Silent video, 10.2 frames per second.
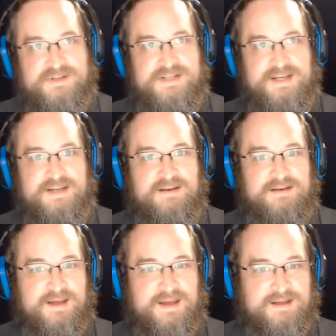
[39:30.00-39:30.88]
skin
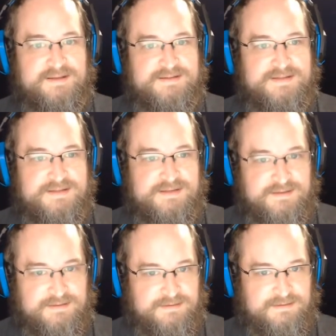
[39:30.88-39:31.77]
as
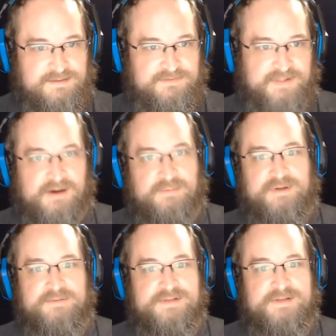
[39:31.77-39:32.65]
the flower
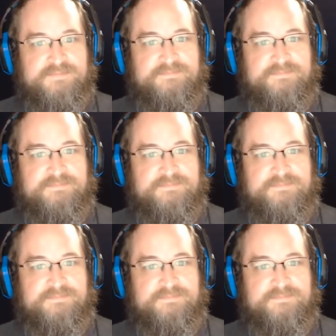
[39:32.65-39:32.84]
blooms.